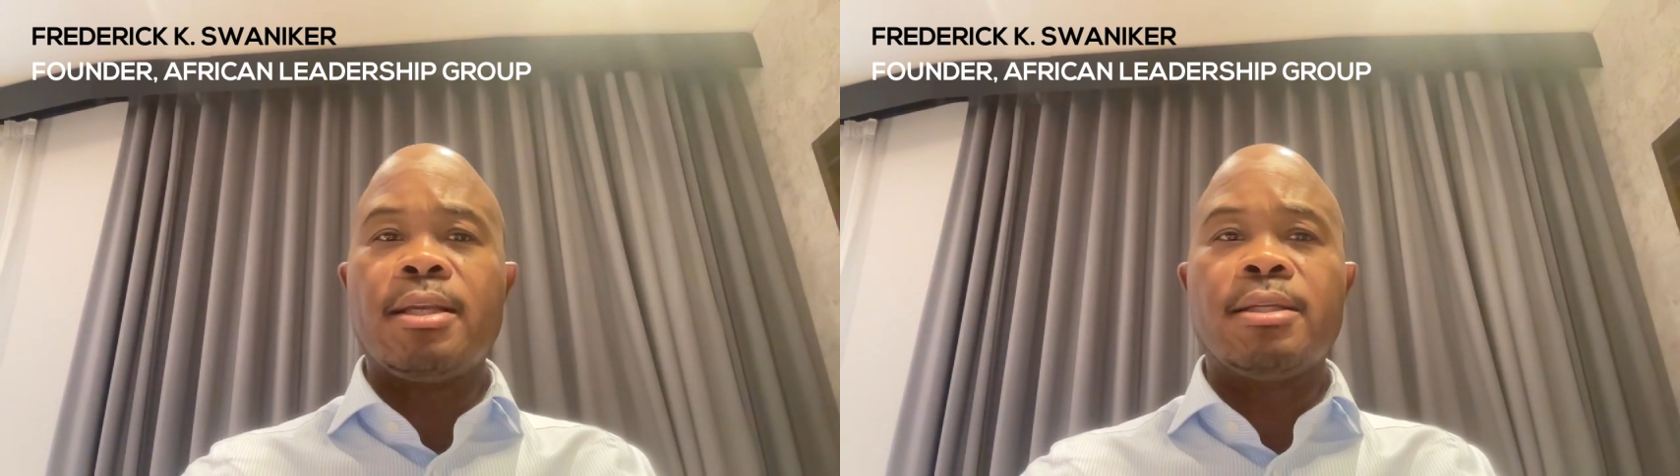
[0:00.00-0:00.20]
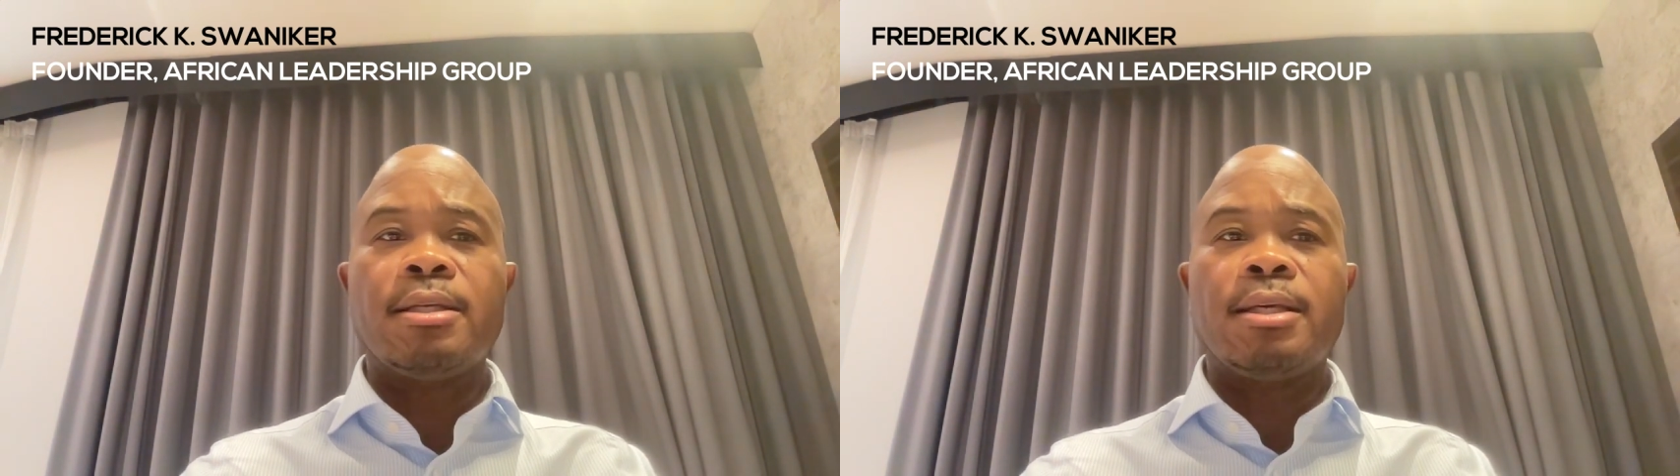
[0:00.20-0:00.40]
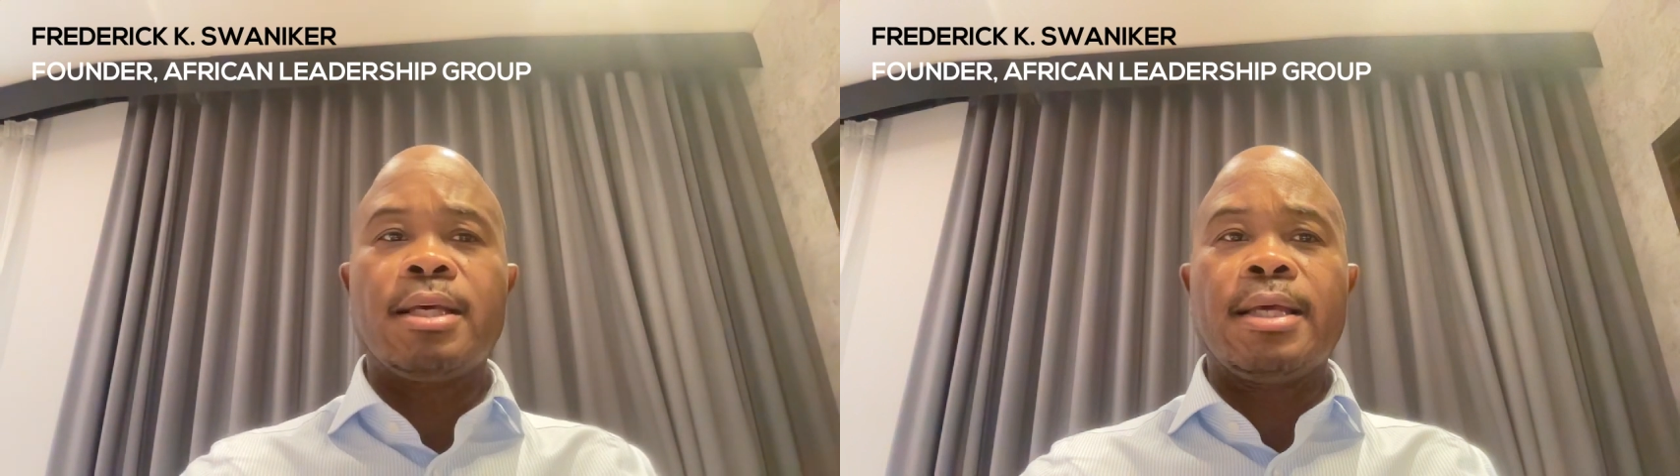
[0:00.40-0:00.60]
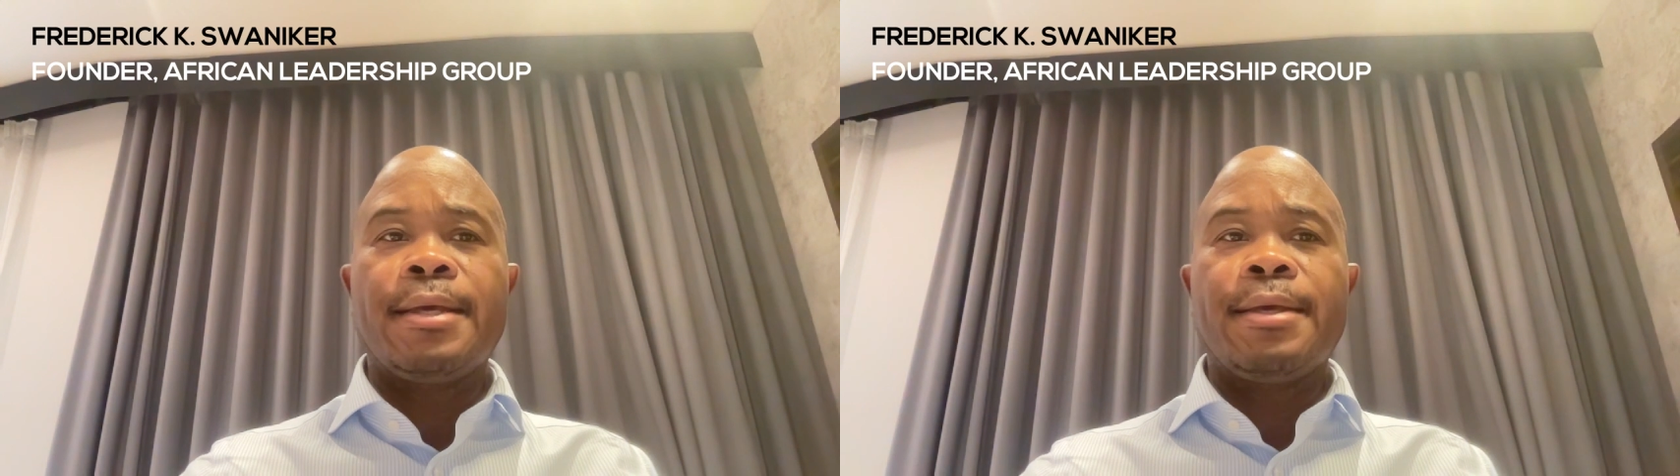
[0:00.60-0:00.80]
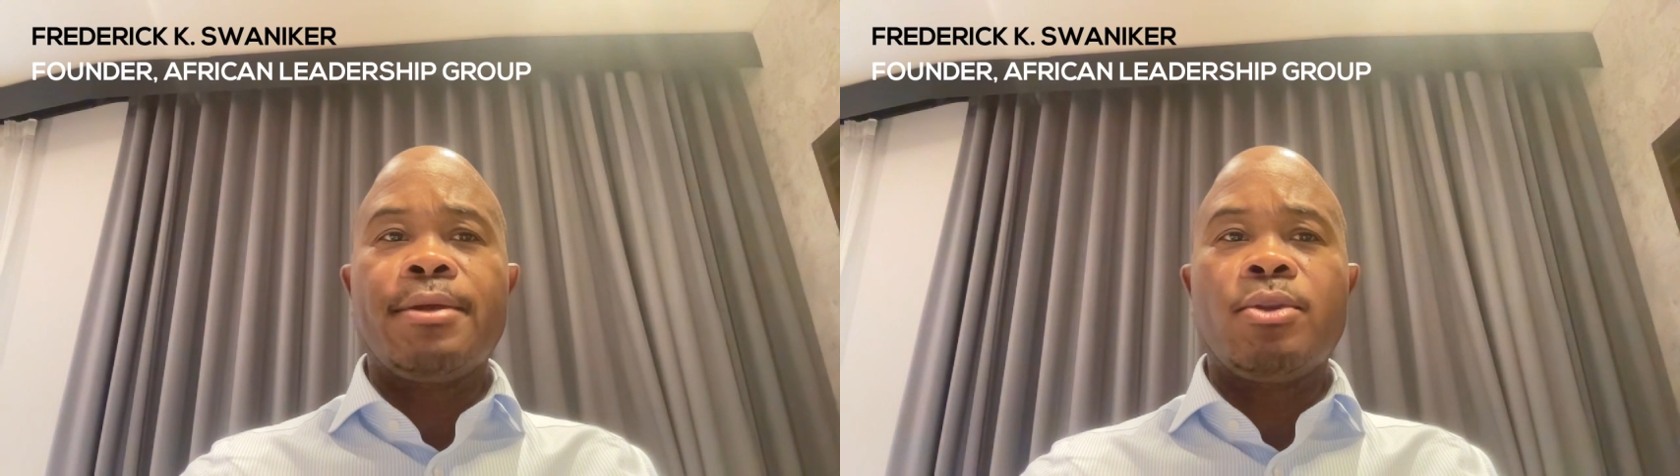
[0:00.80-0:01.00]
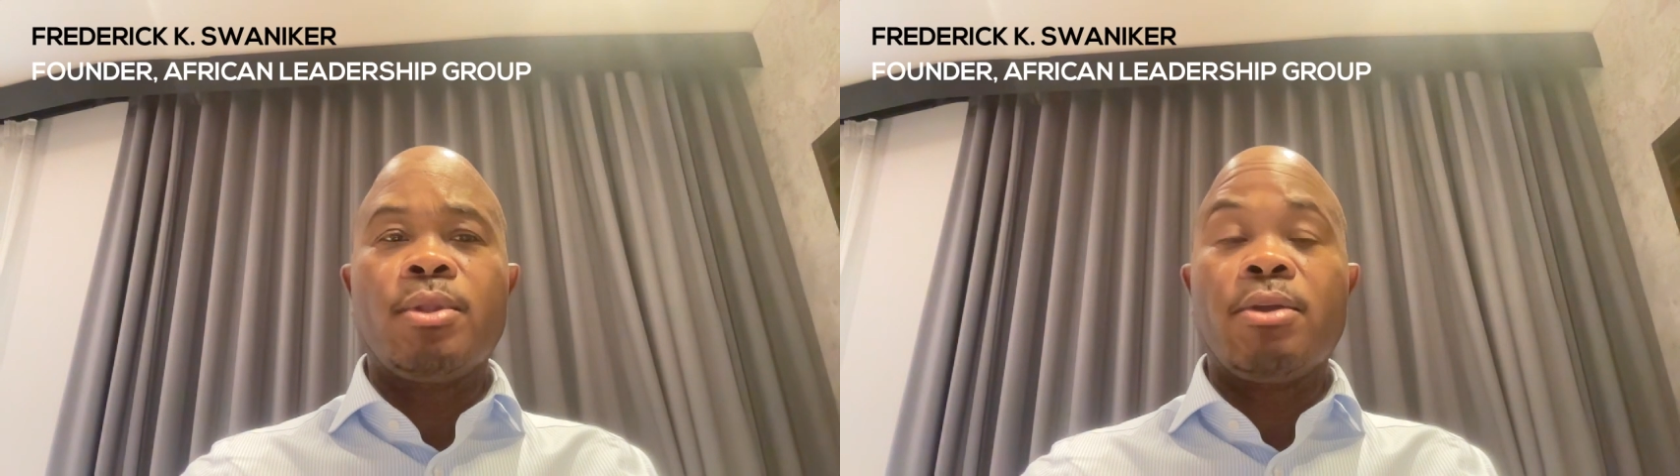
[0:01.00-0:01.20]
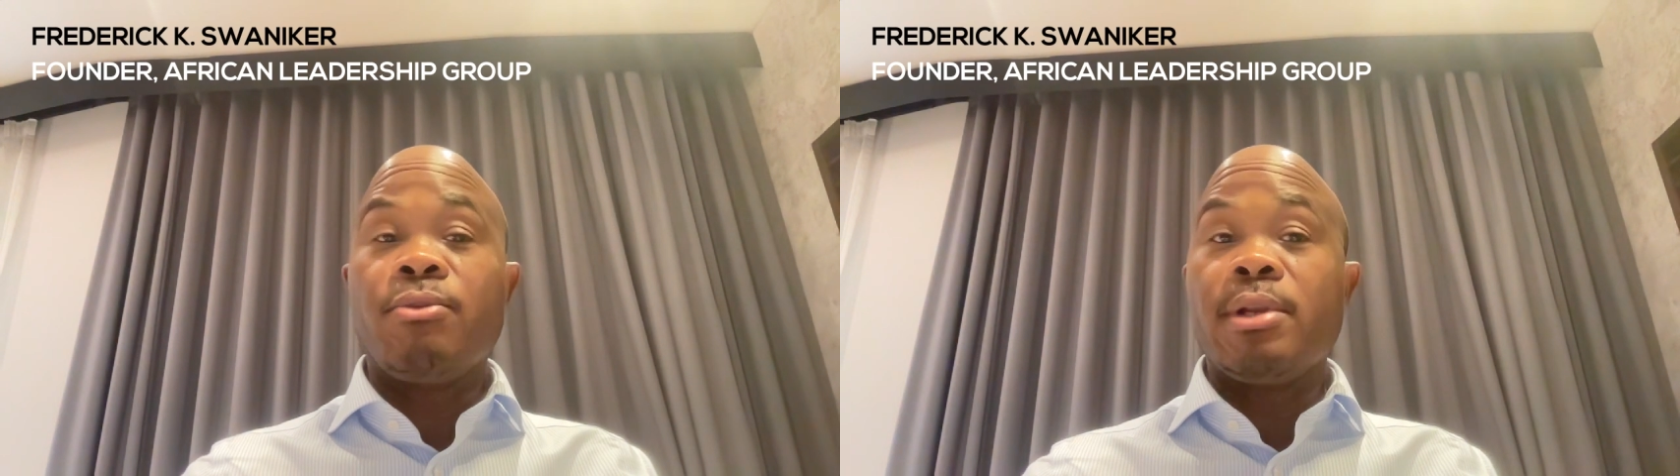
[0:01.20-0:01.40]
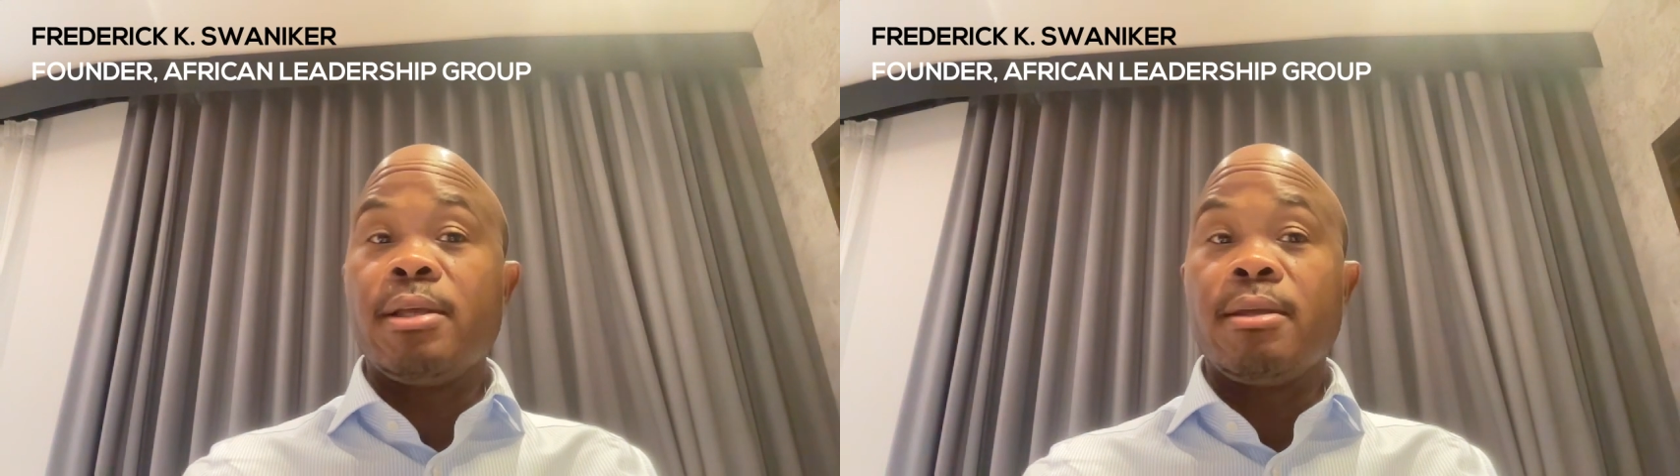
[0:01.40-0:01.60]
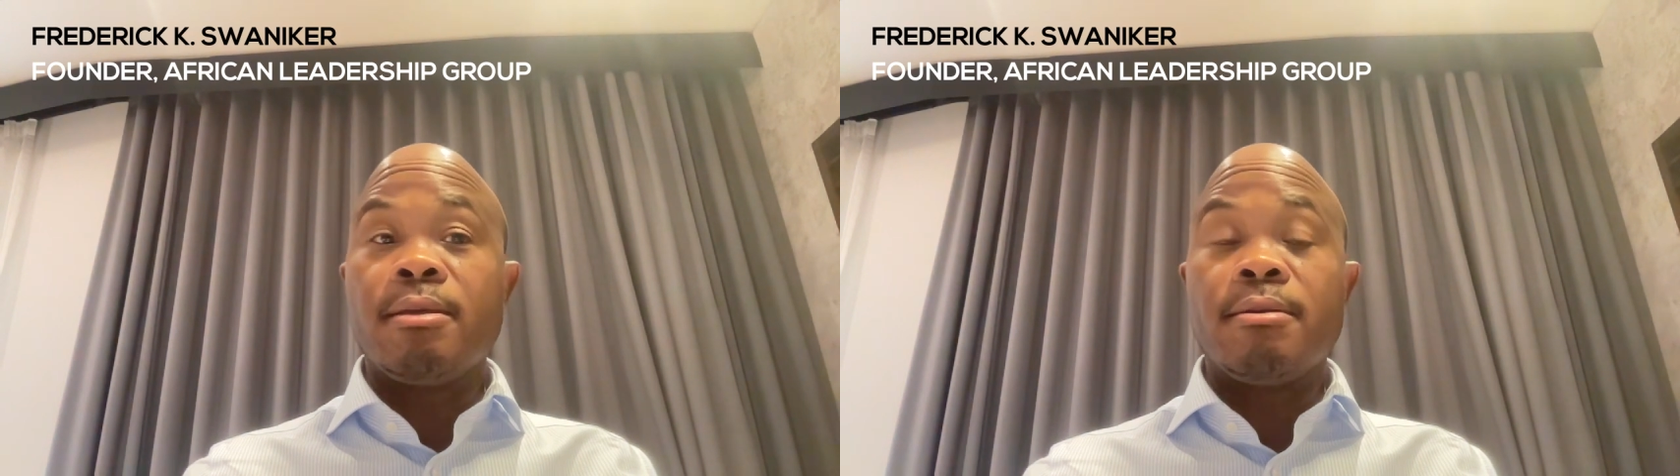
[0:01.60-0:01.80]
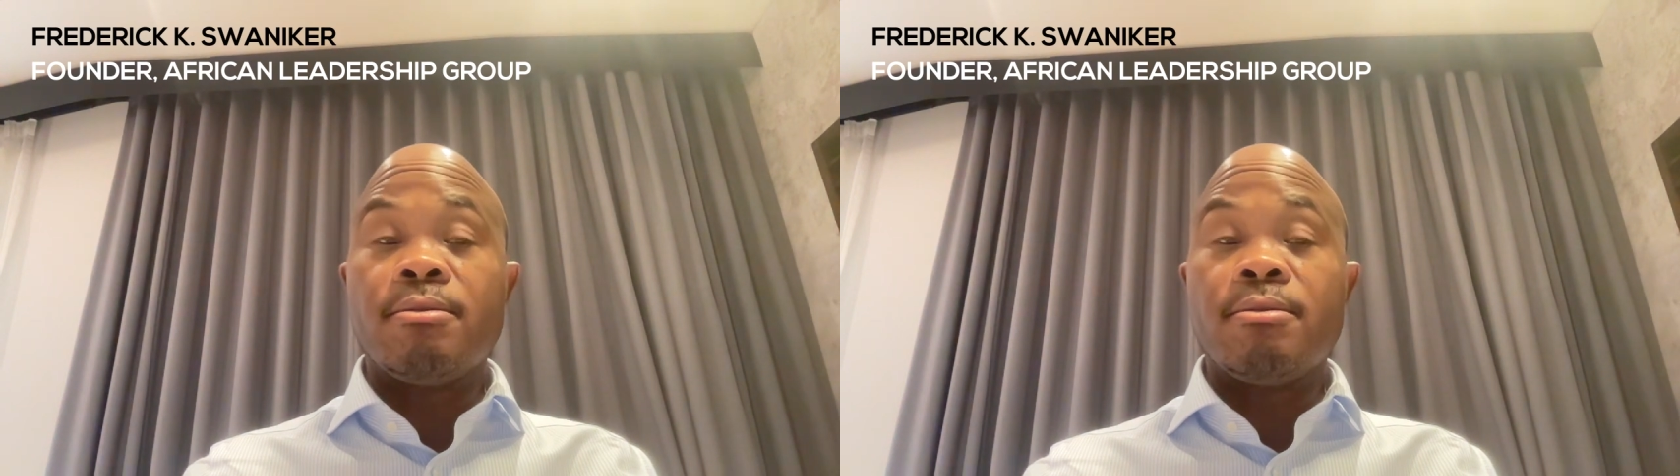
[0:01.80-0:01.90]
and you know, they're really